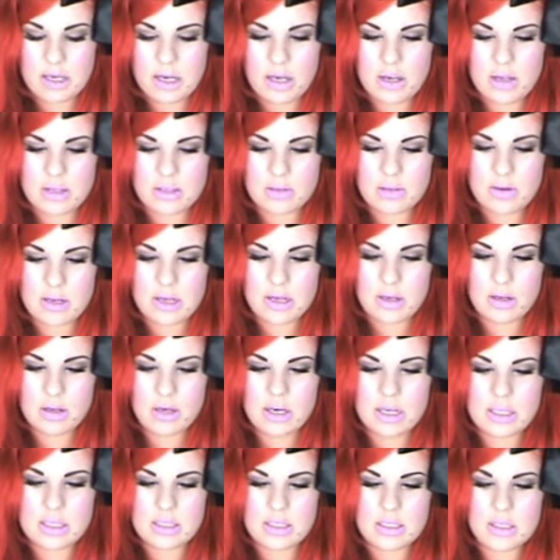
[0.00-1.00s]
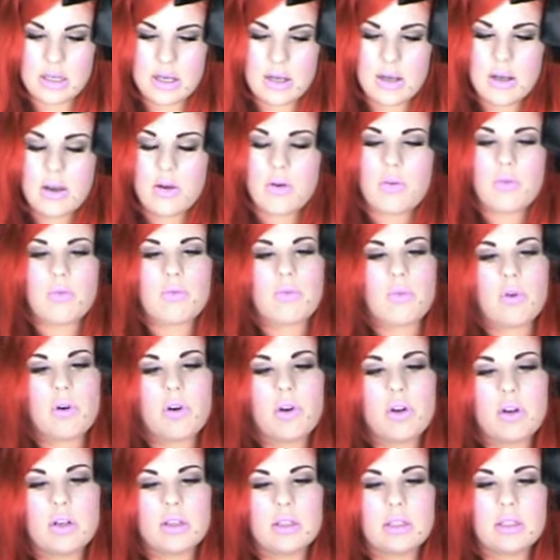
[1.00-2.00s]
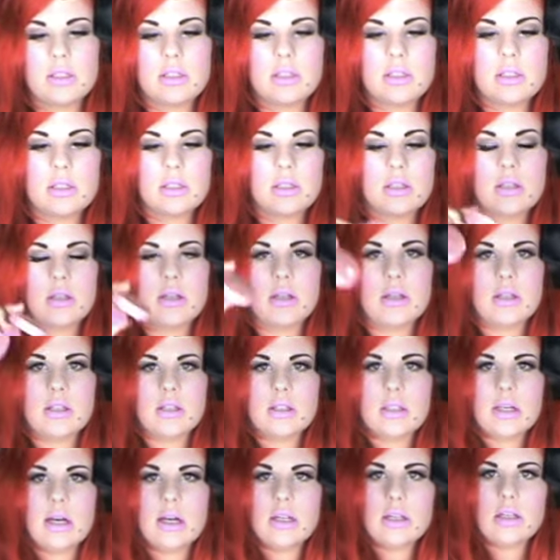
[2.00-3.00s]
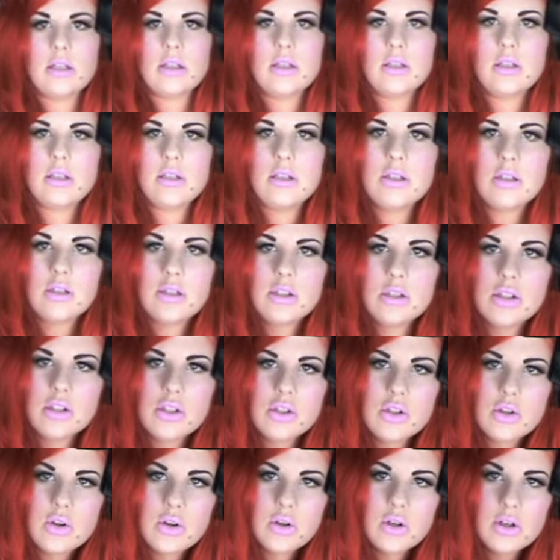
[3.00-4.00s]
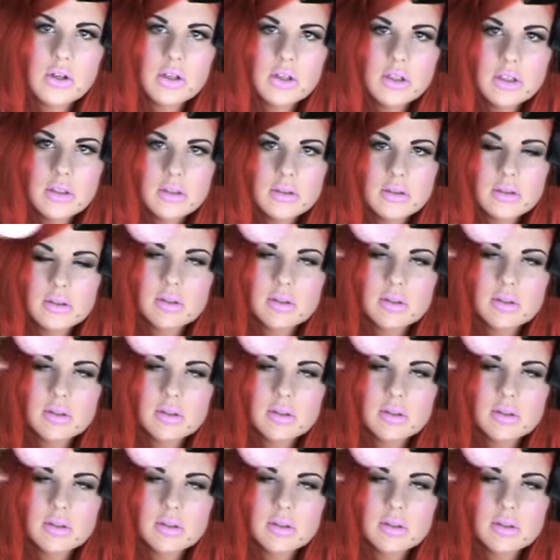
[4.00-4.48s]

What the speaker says: that I use quite a lot. It's Rose, is that du jour?